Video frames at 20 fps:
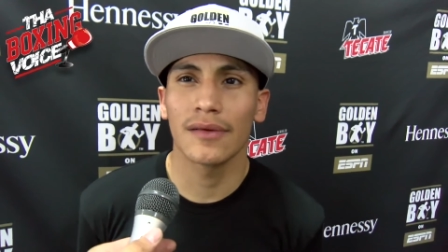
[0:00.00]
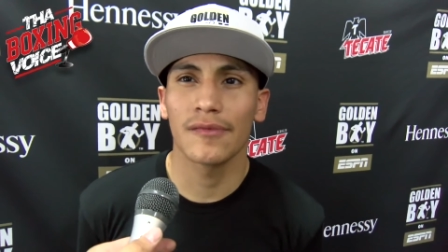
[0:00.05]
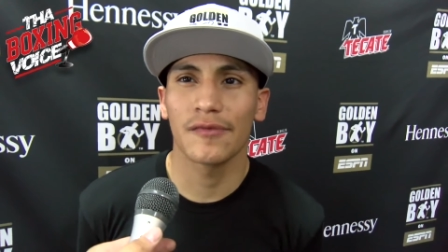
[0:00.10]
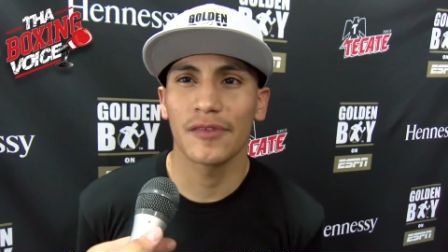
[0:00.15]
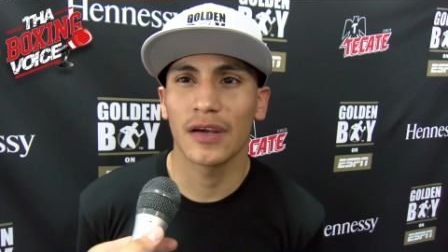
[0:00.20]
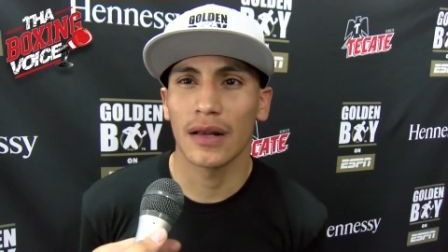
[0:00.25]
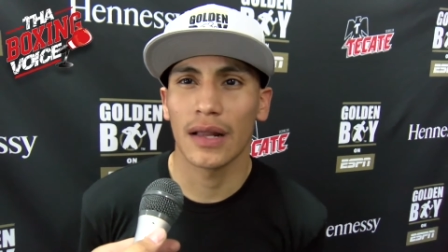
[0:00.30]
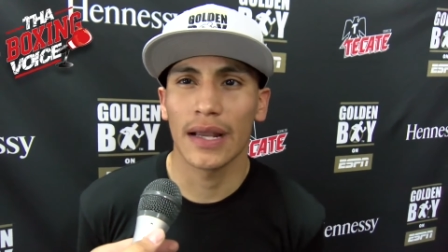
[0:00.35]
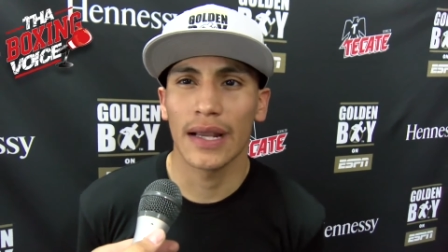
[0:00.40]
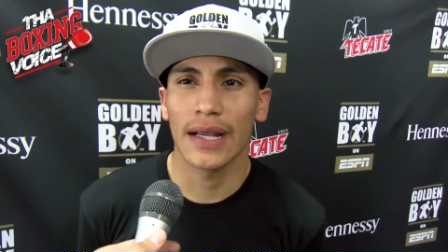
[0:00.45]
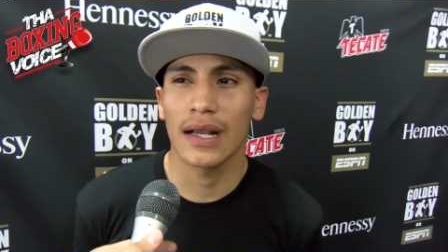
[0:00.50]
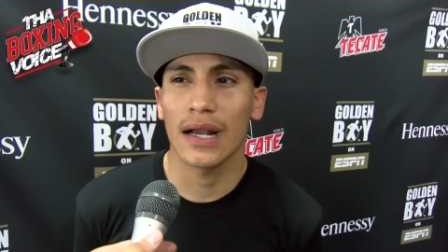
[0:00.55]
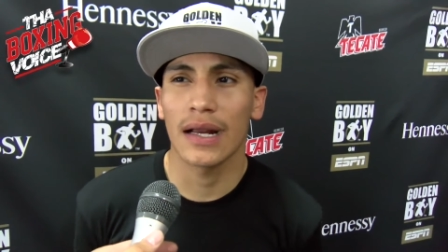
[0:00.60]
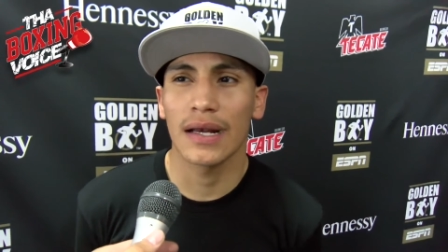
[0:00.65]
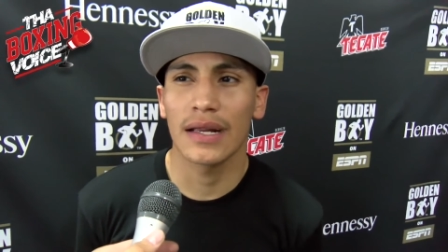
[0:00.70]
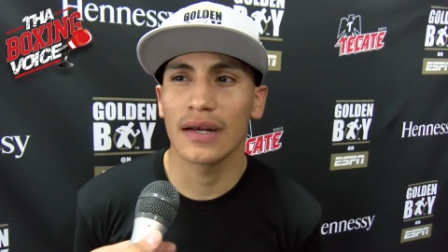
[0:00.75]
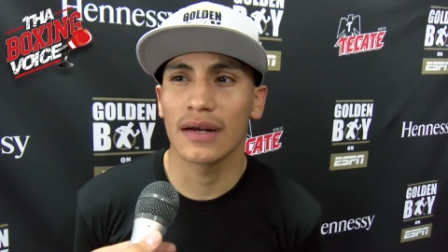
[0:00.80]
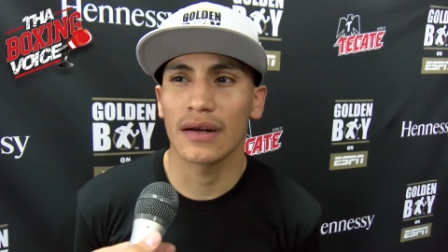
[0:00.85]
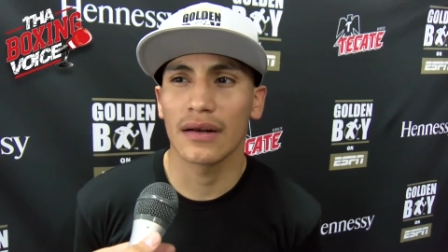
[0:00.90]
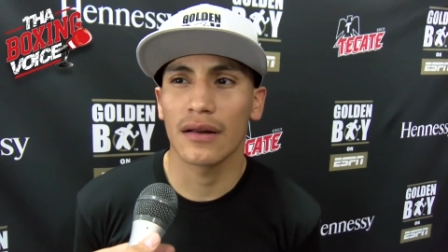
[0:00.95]
I felt like I
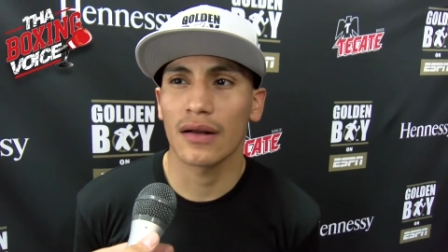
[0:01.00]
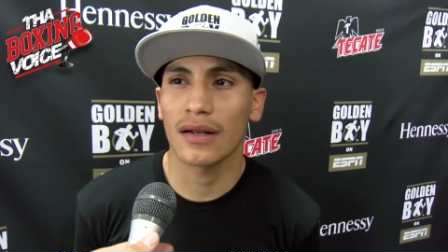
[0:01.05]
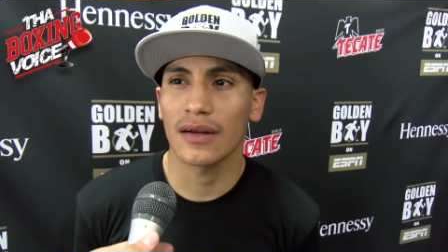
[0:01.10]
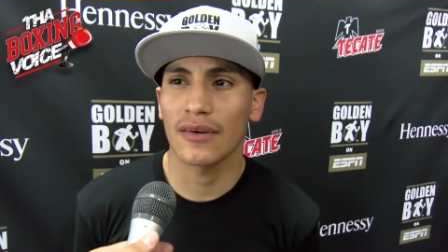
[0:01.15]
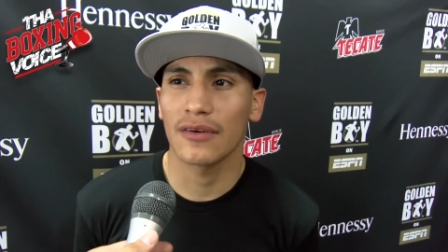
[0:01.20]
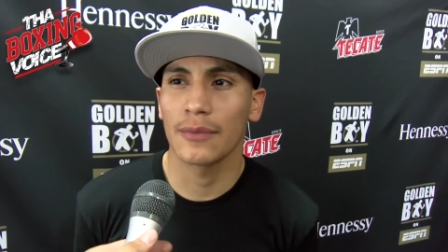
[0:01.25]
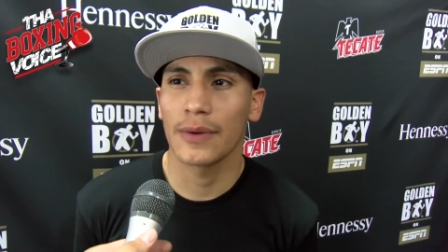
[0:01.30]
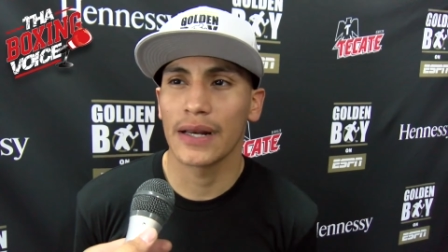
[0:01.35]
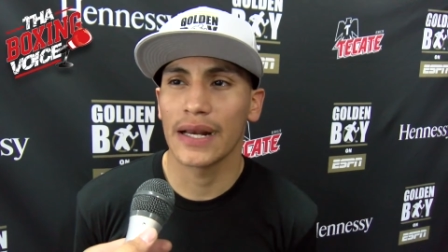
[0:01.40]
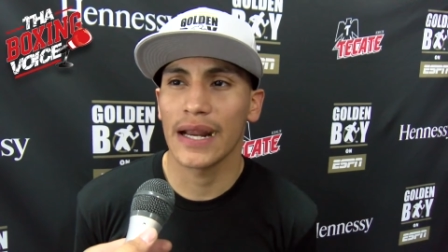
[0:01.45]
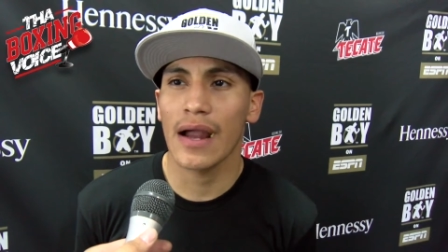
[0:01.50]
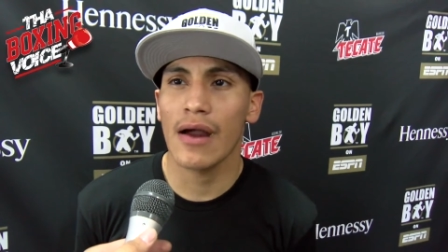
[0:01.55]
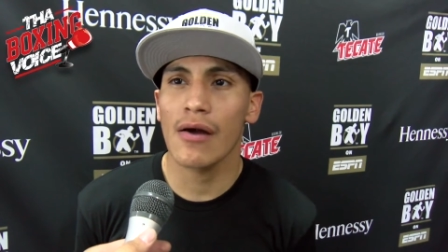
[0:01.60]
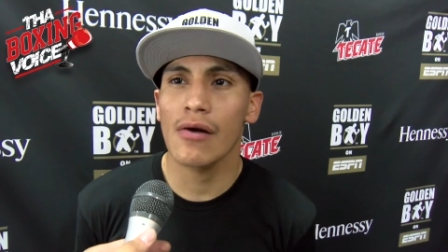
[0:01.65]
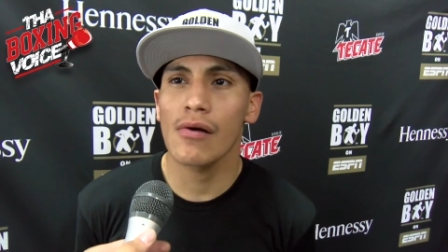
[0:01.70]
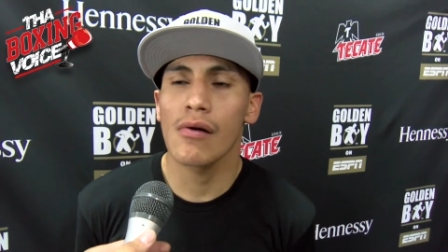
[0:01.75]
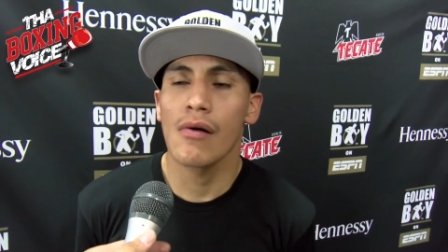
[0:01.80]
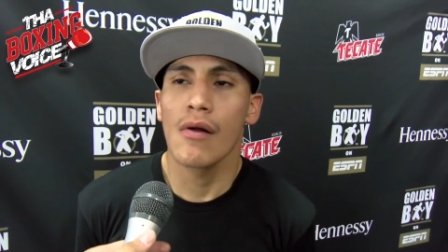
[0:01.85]
needed to knock everybody out,